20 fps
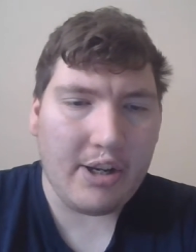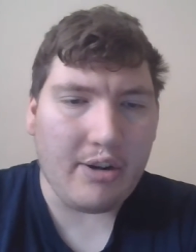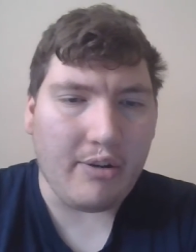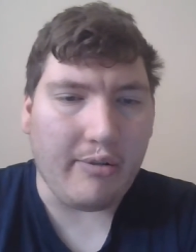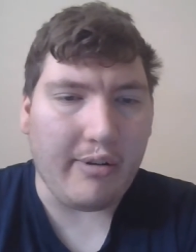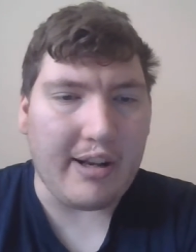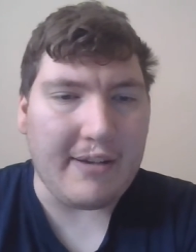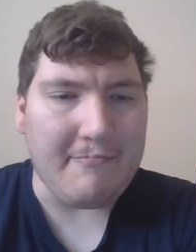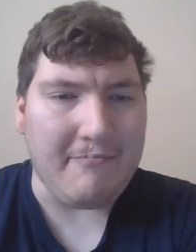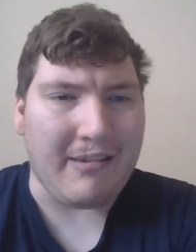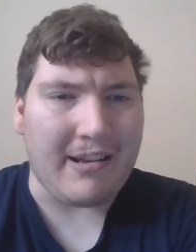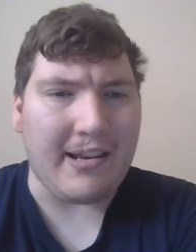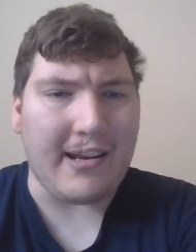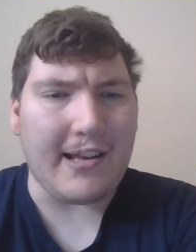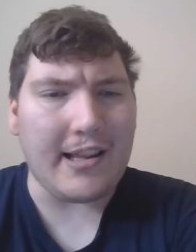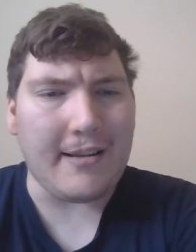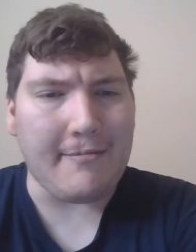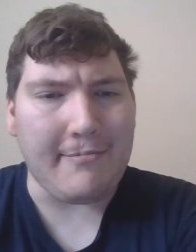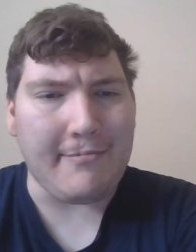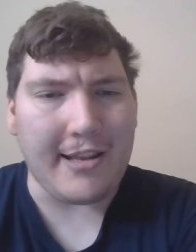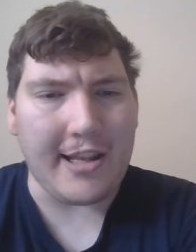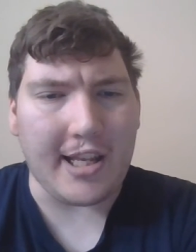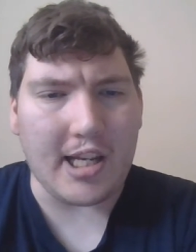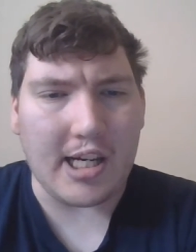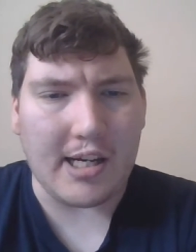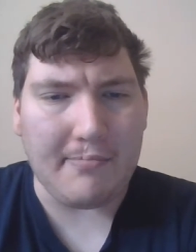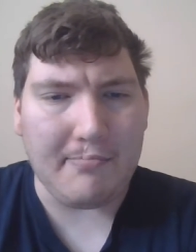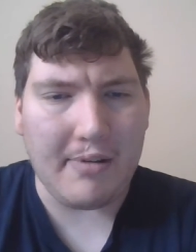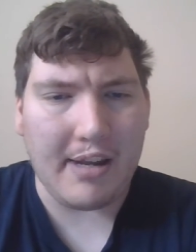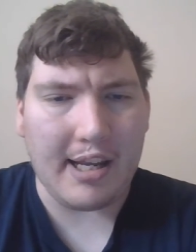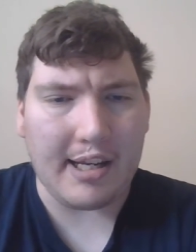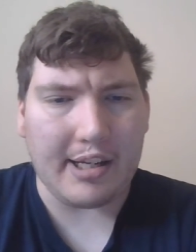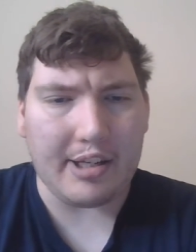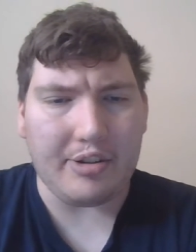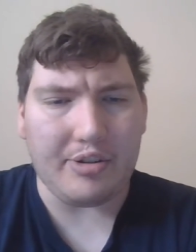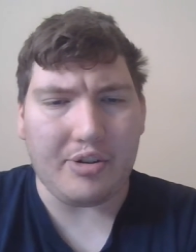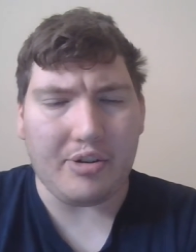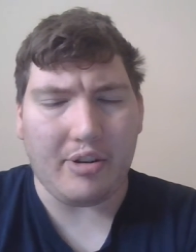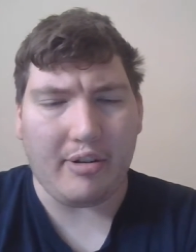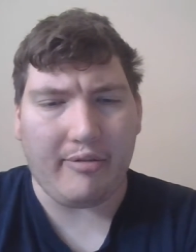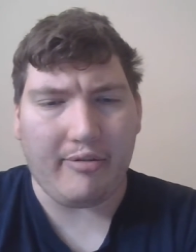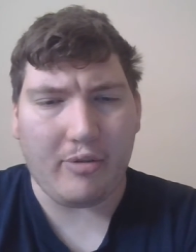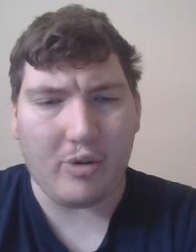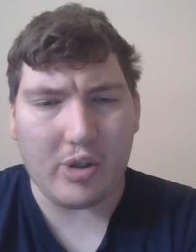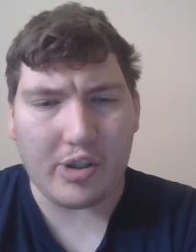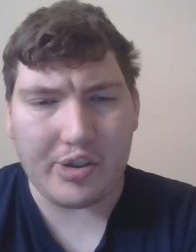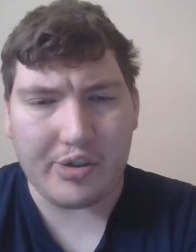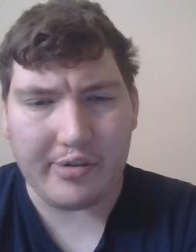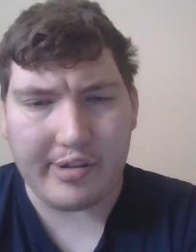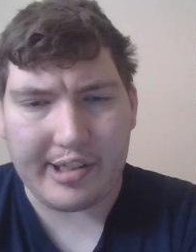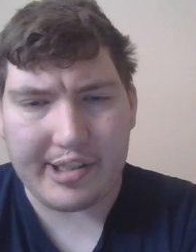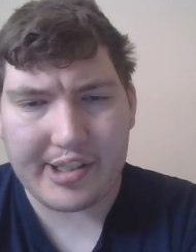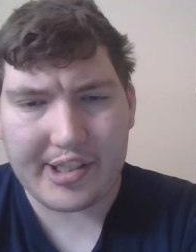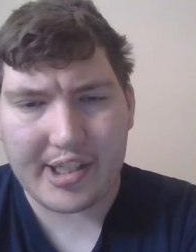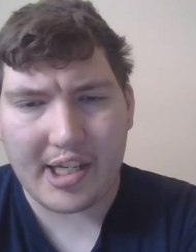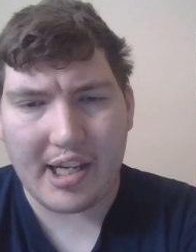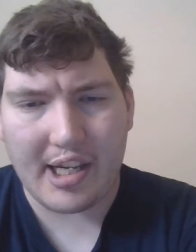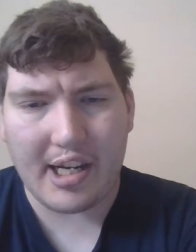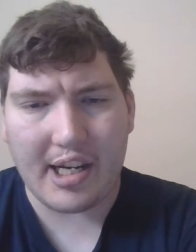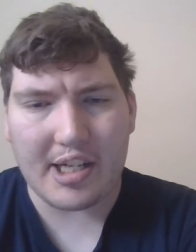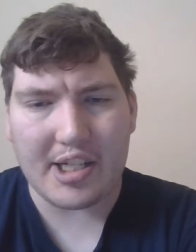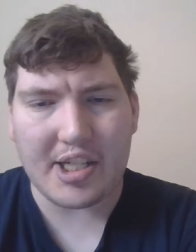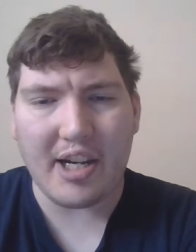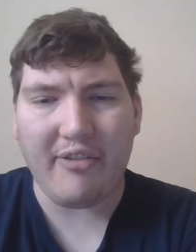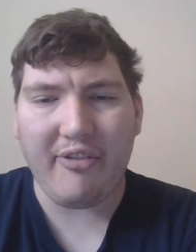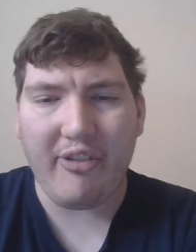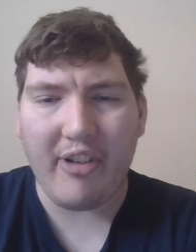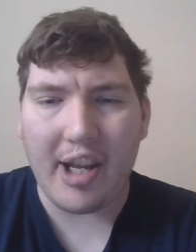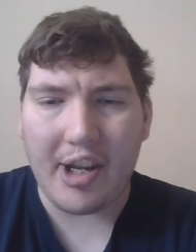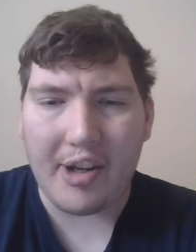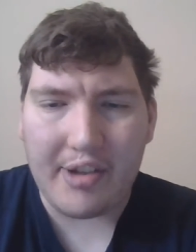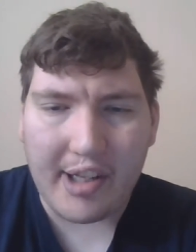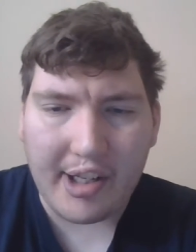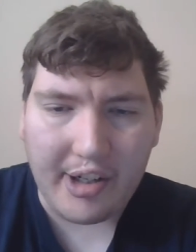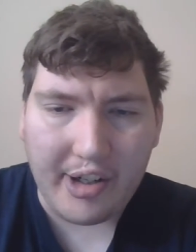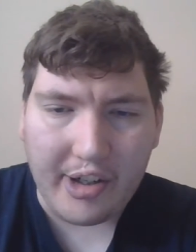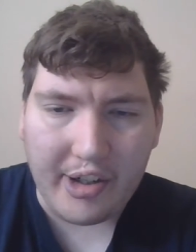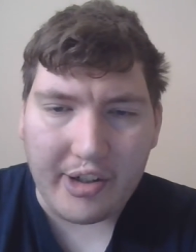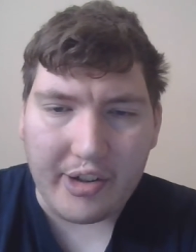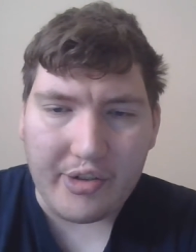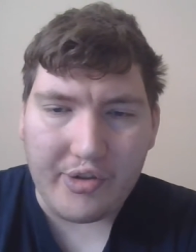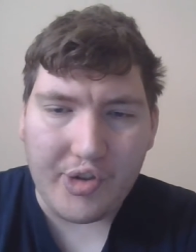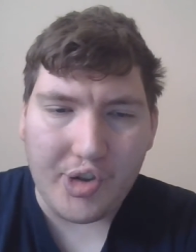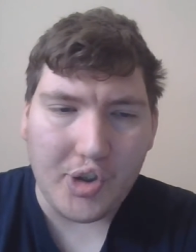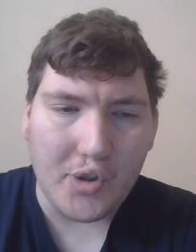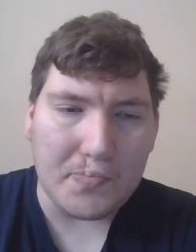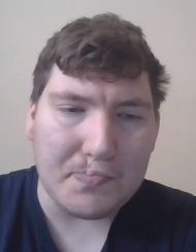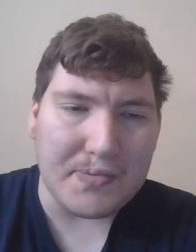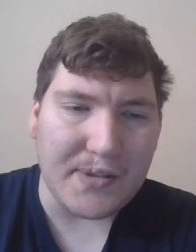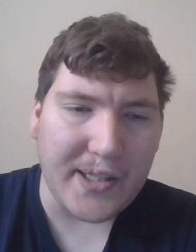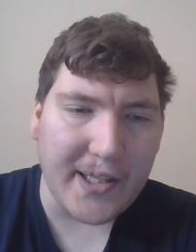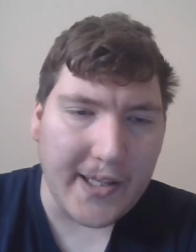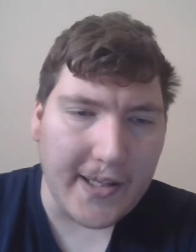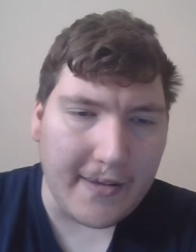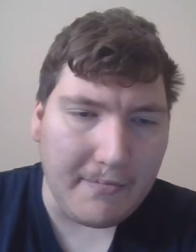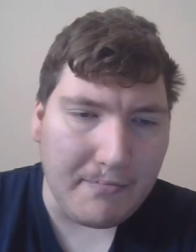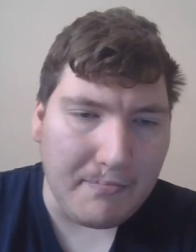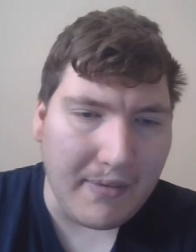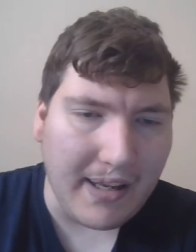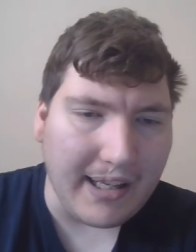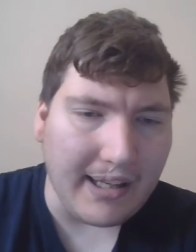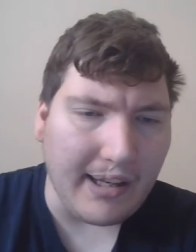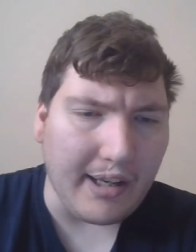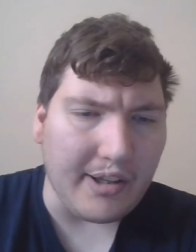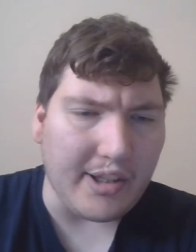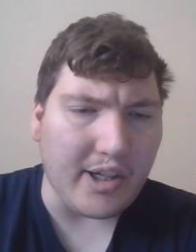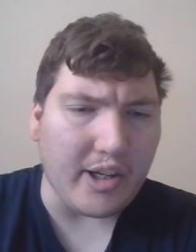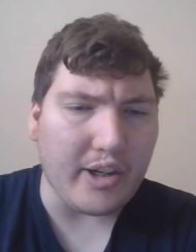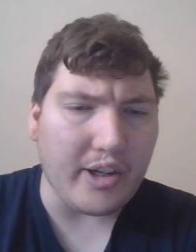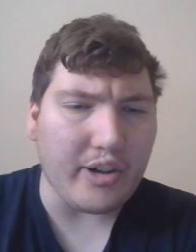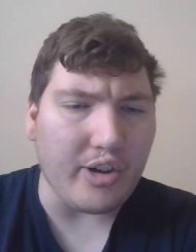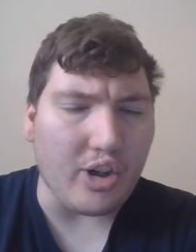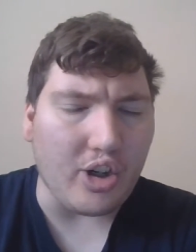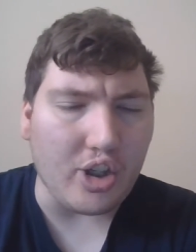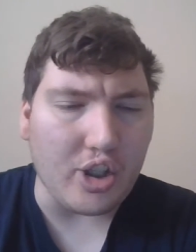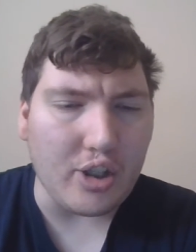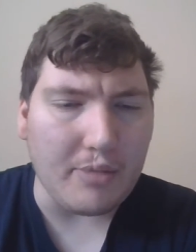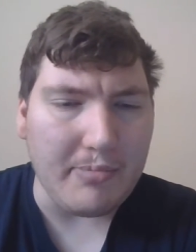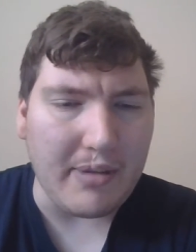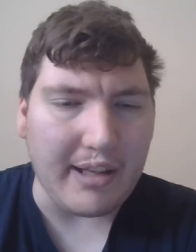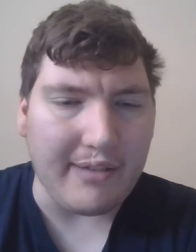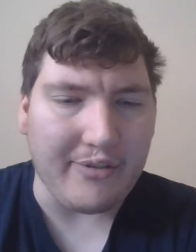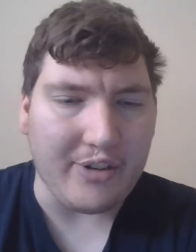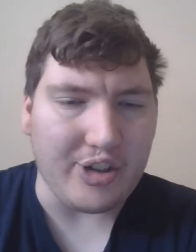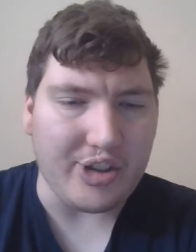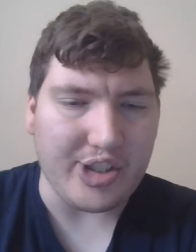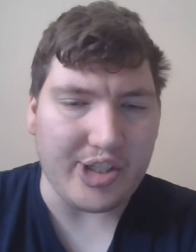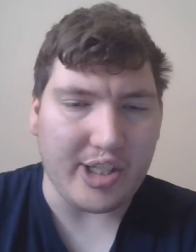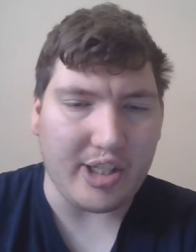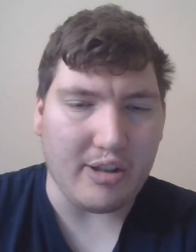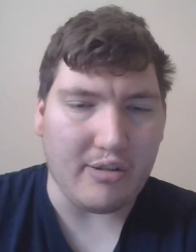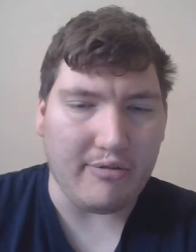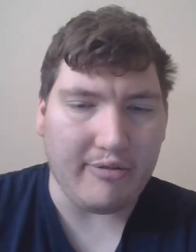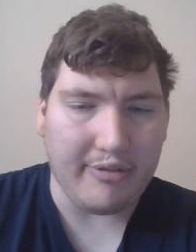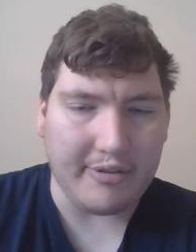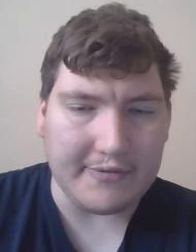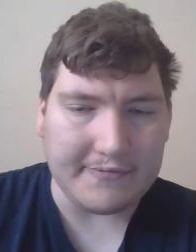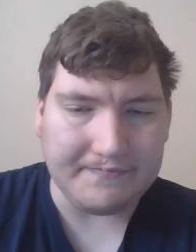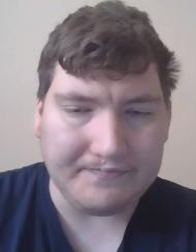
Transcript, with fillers: When Penelope got back into the fortress, she found that her duplicate made an entire army of herself.